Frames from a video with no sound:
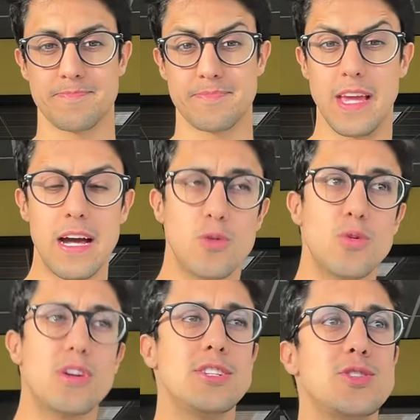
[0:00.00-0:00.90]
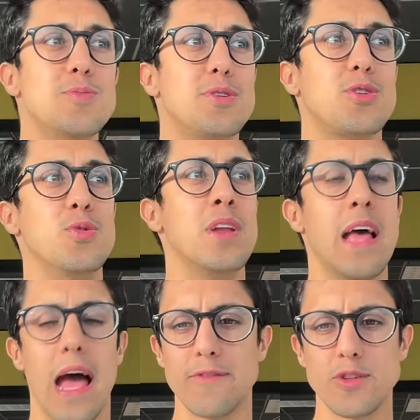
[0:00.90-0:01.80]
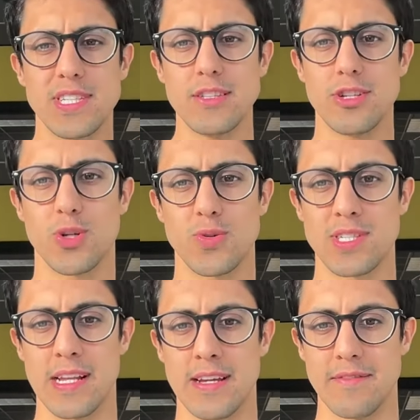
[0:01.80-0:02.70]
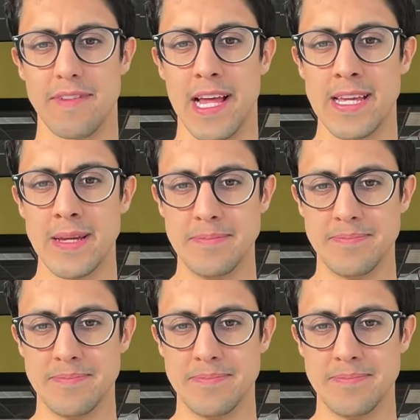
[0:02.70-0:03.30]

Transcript: Yeah, Google is super cool. Have you seen the show Silicon Valley?